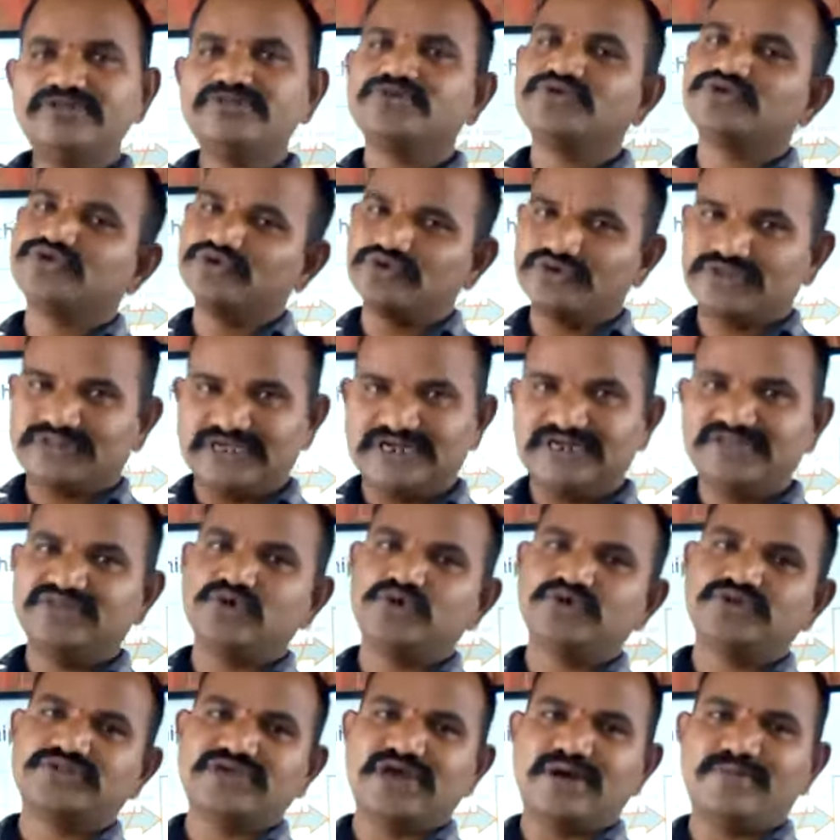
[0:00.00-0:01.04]
You should send
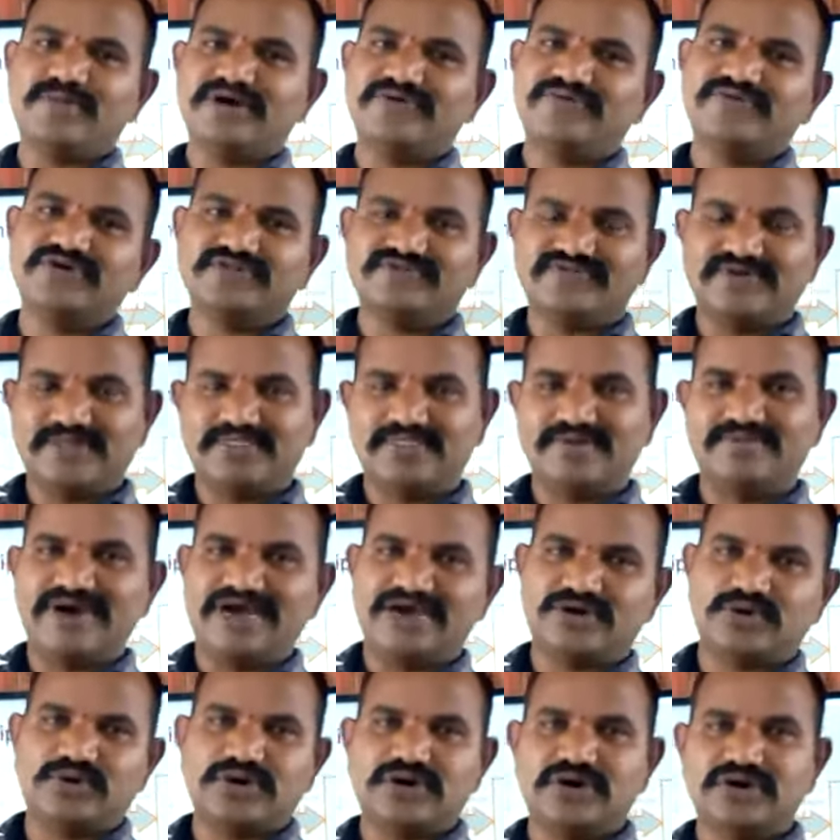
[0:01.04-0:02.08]
those command words from the
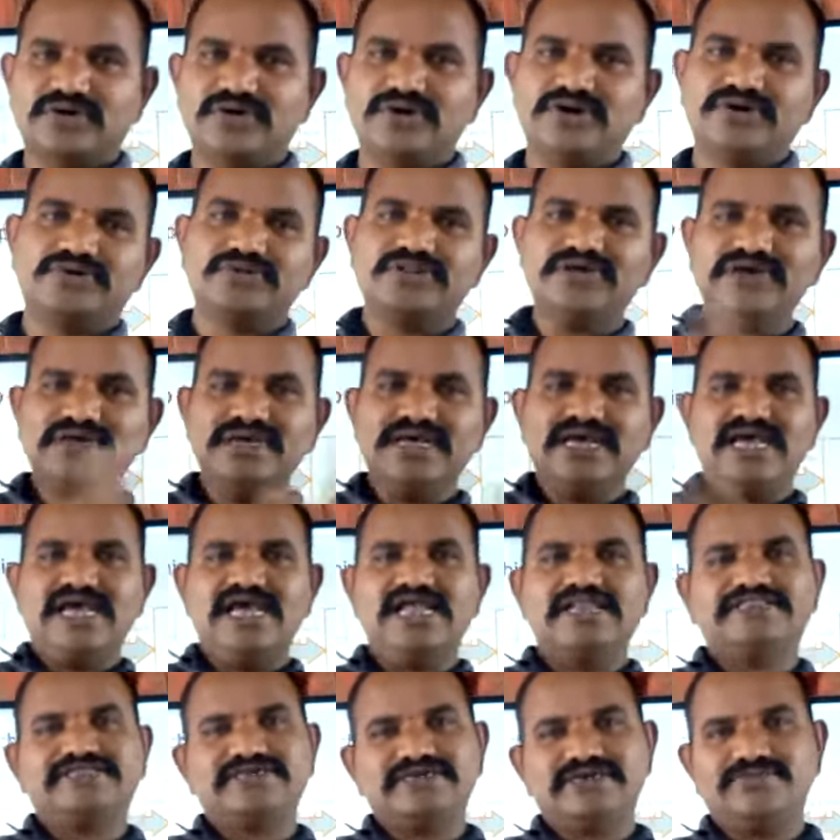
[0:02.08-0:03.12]
microcontroller to the
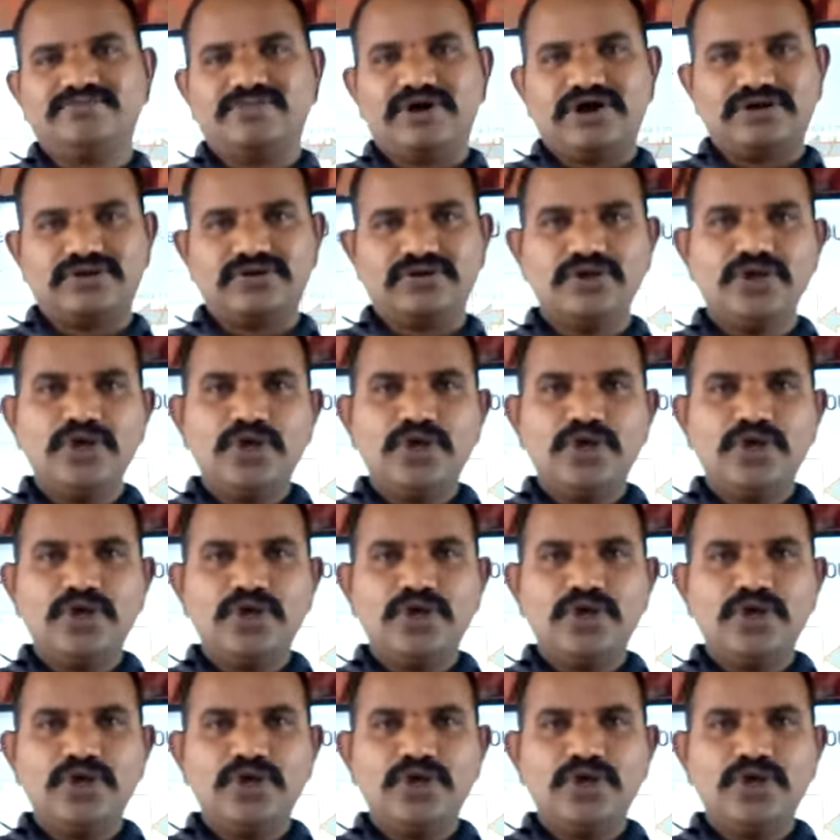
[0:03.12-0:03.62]
LCD module.